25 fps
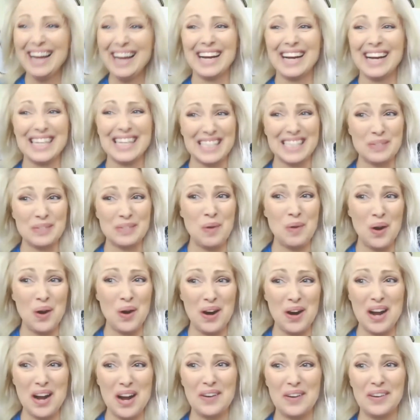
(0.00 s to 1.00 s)
It's
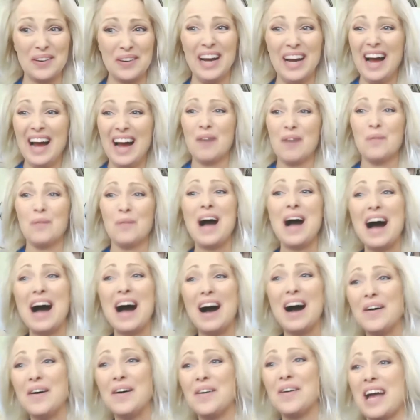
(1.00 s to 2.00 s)
tomorrow.
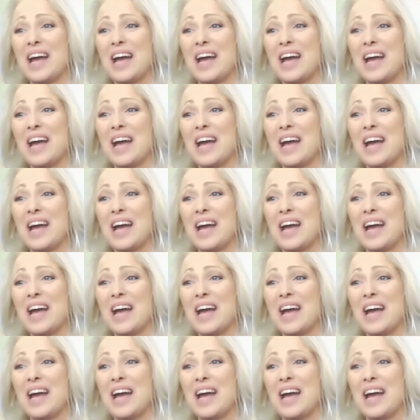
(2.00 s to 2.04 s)
Wow.